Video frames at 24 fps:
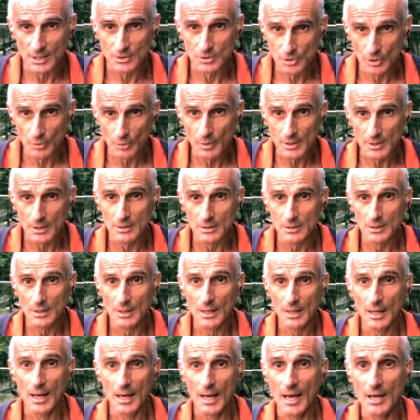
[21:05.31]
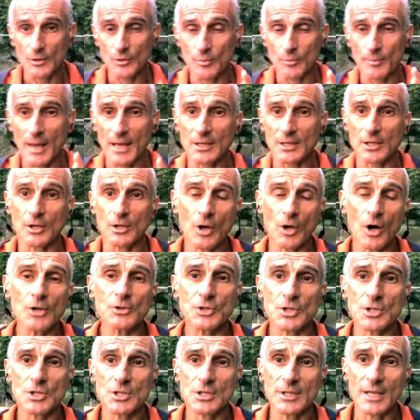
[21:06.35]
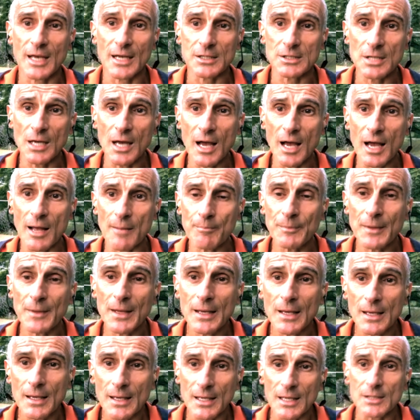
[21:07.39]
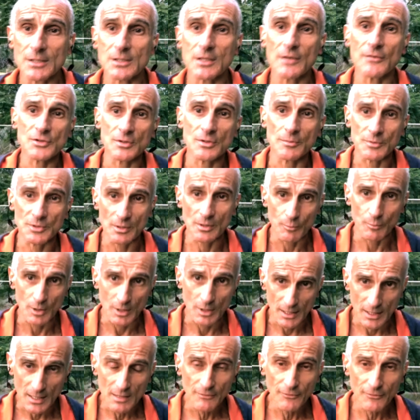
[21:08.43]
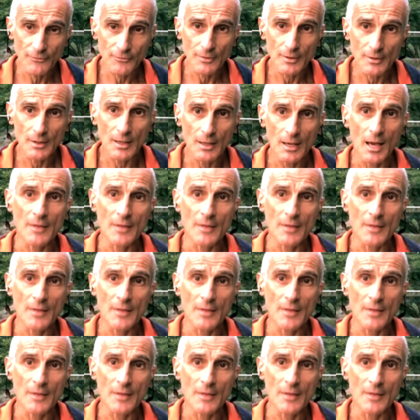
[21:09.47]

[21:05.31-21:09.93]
they're doing it and remaining conscious in that time, it gives them some relief.